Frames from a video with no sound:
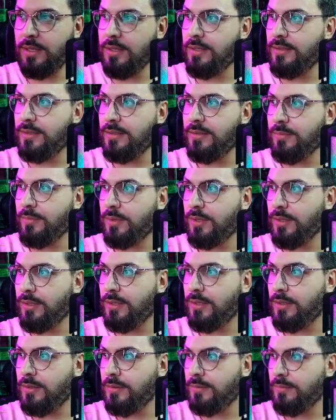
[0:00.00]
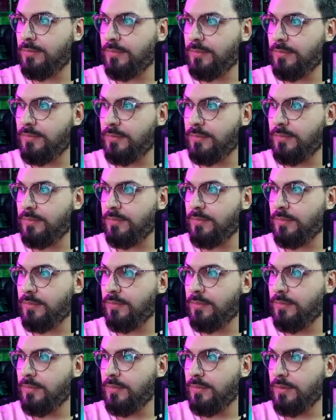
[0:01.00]
in this part here.
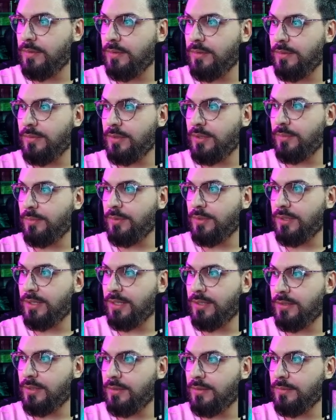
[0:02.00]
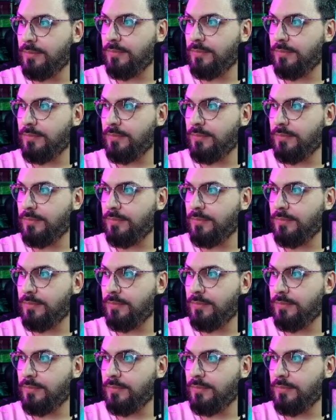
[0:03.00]
Developer data.